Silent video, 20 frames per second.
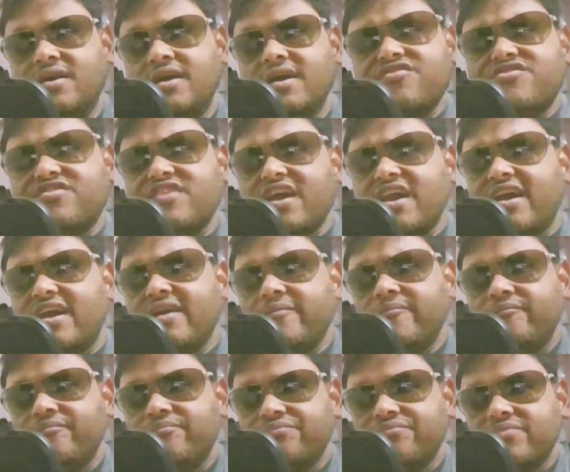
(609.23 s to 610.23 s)
They
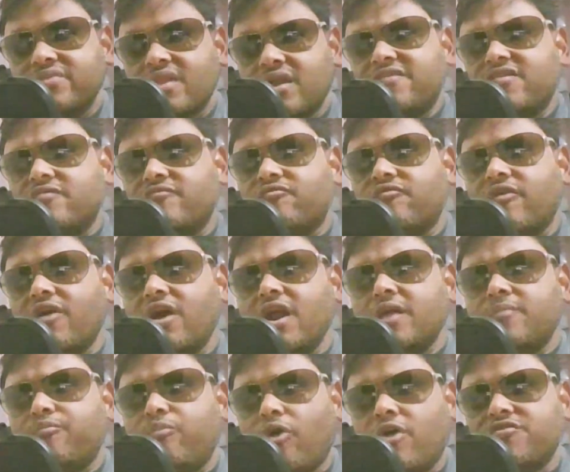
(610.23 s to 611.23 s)
say that the
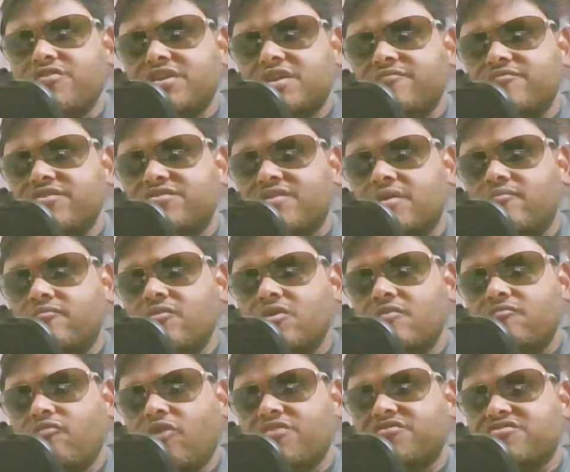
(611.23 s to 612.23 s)
word
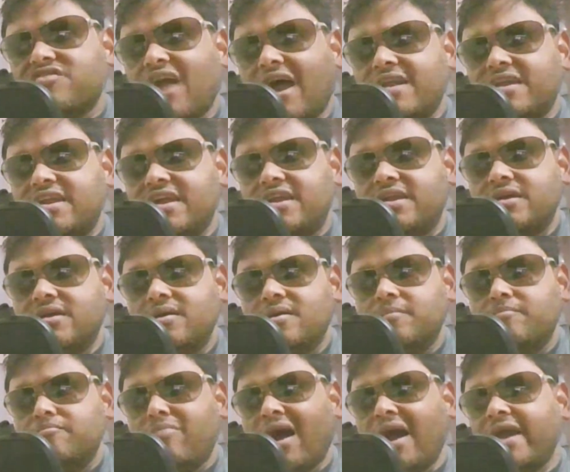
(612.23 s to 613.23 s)
positivism was started
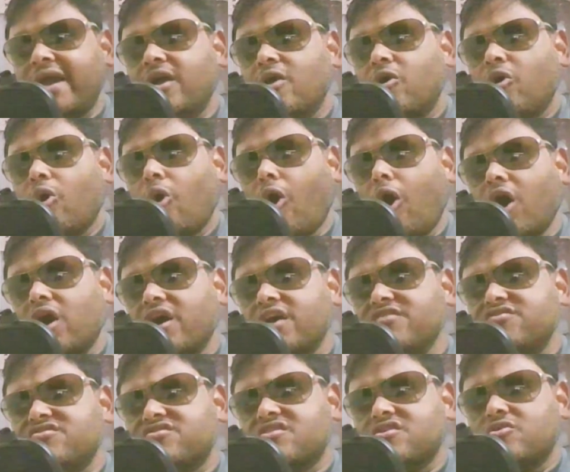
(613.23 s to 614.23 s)
by
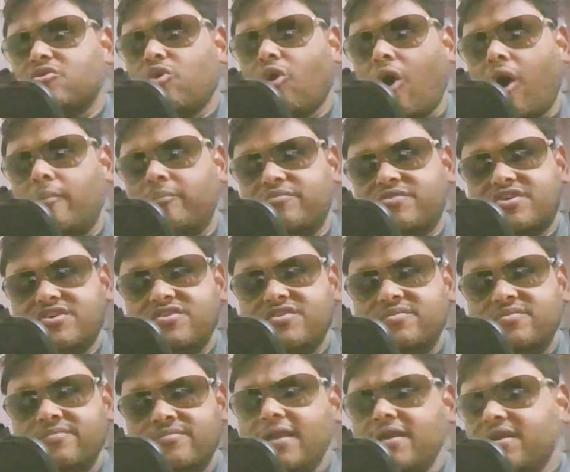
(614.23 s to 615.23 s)
Auguste Comte,
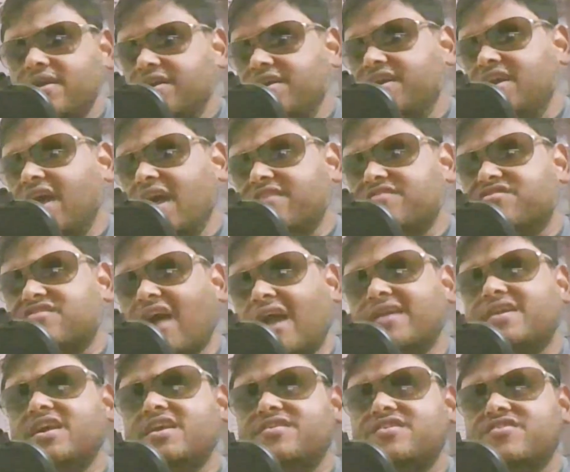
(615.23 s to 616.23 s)
and he had
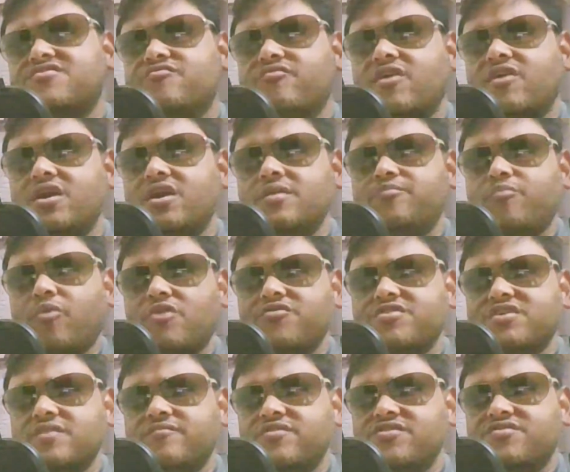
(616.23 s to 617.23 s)
started this word
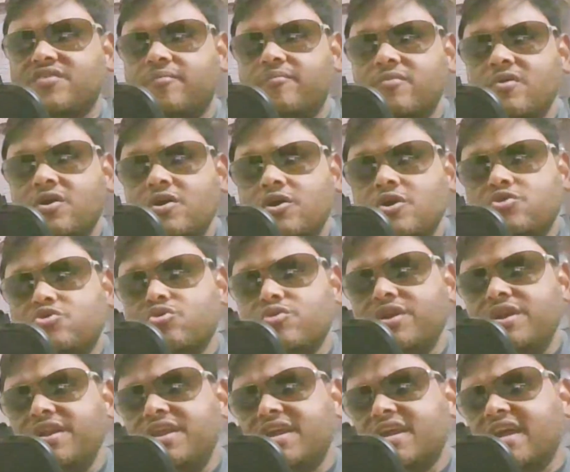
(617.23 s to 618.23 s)
positivism
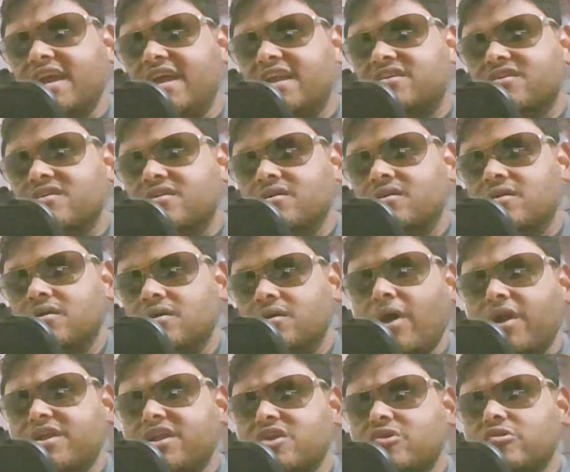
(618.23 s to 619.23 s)
to indicate a
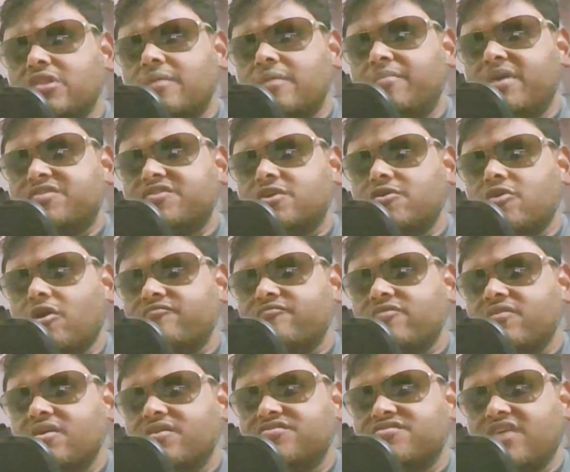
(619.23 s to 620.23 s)
particular method
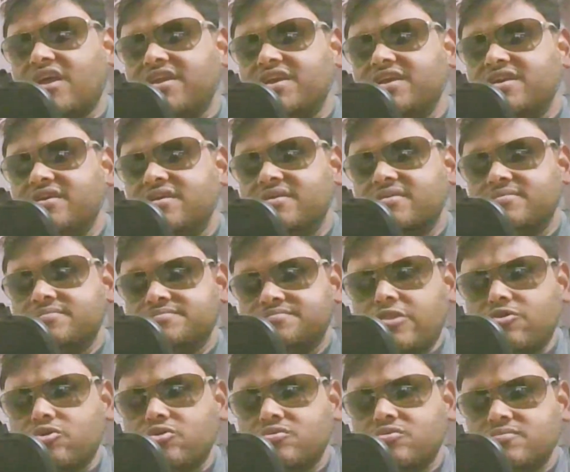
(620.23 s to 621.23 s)
of study,
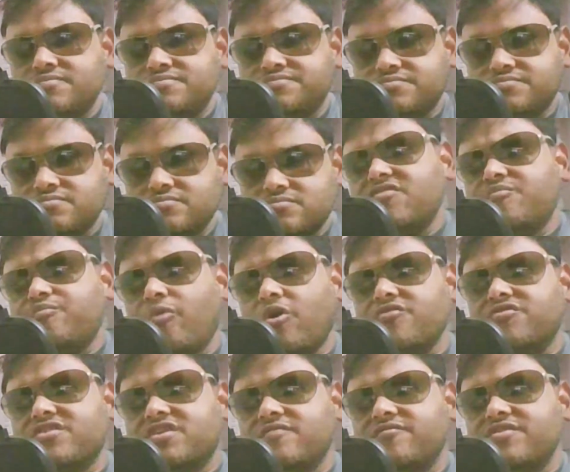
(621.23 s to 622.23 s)
although this
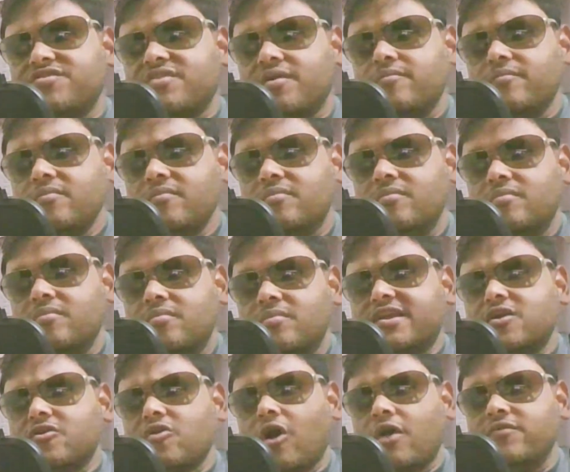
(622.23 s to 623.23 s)
positivism
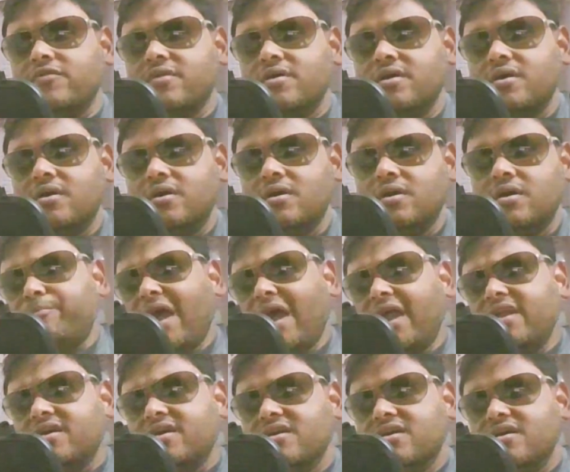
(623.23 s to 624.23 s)
later on
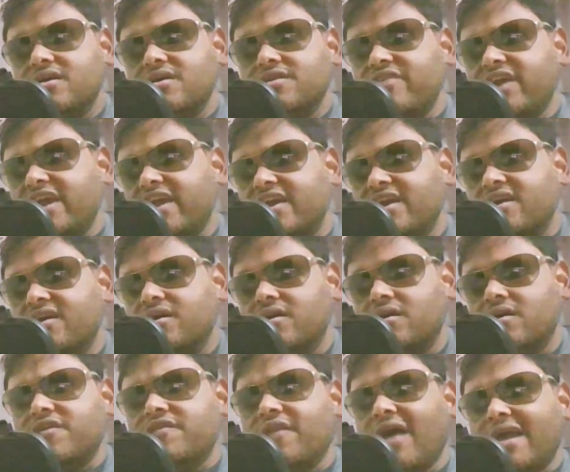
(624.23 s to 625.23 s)
prepared the way
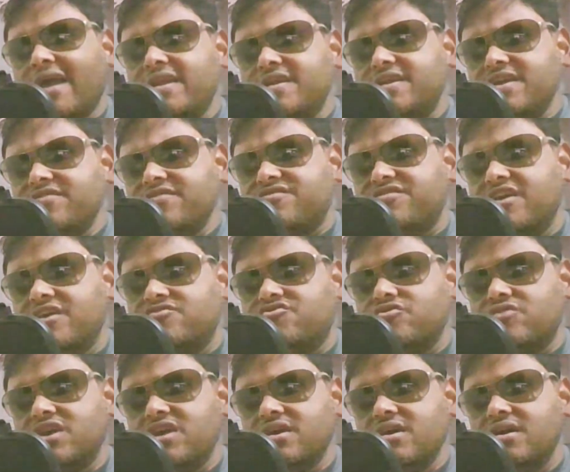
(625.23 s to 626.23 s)
for the 19th
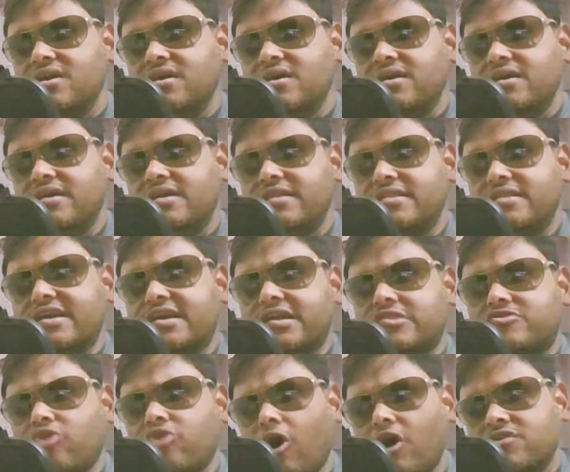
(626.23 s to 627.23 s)
century
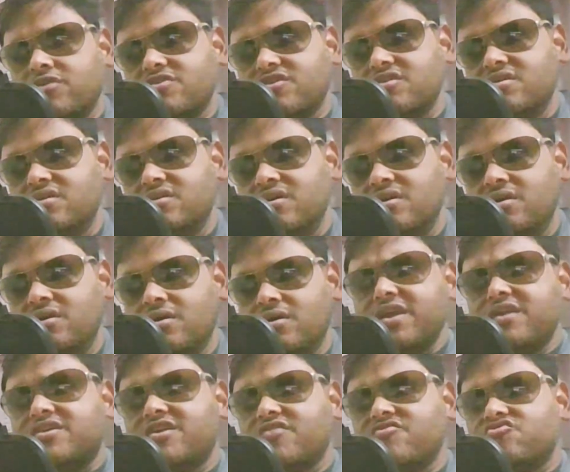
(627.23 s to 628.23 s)
legal thought,
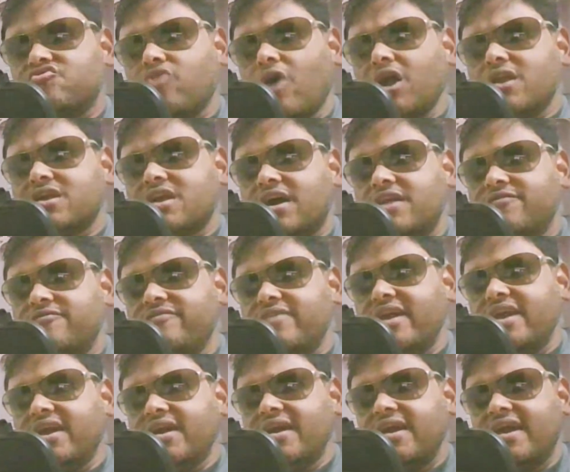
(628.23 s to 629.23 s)
but it does not
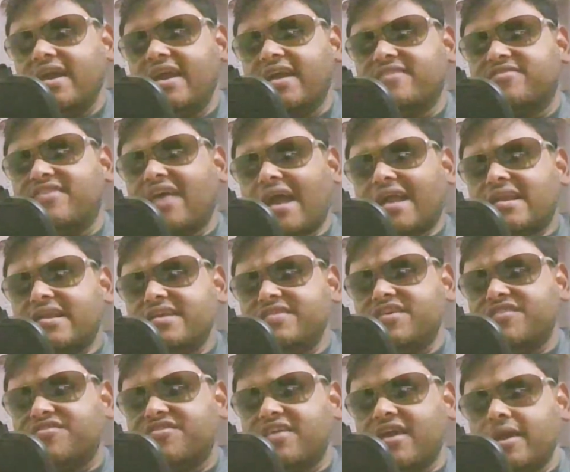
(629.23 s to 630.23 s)
convey
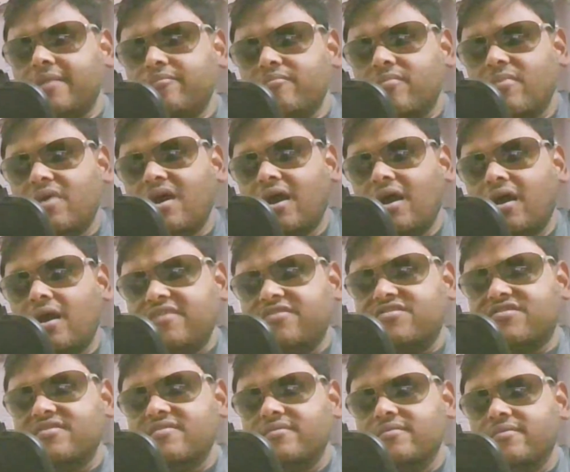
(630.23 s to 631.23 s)
exactly the same
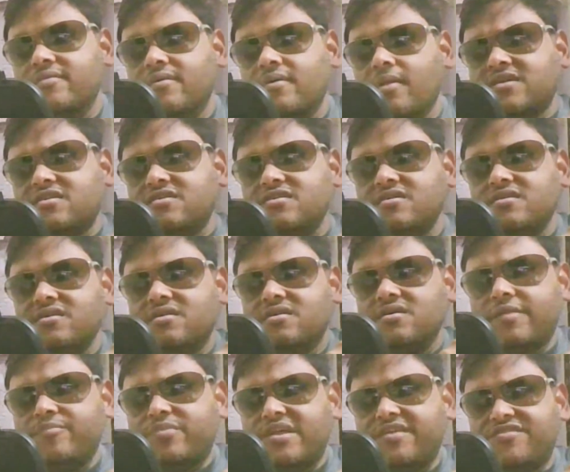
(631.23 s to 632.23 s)
sense at
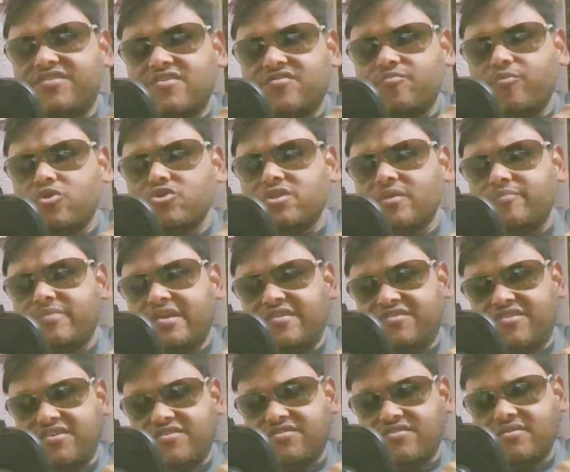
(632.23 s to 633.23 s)
all the places, both the
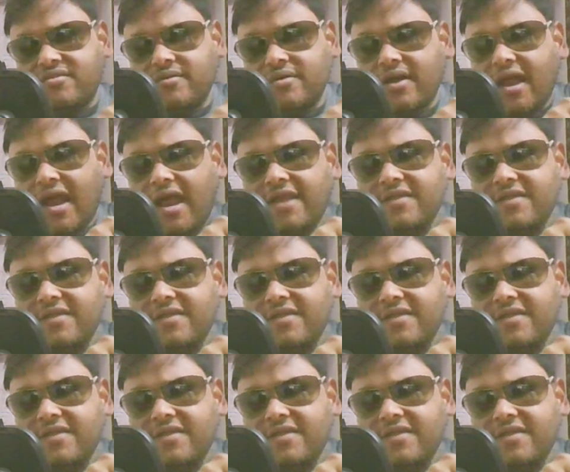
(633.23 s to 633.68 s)
places.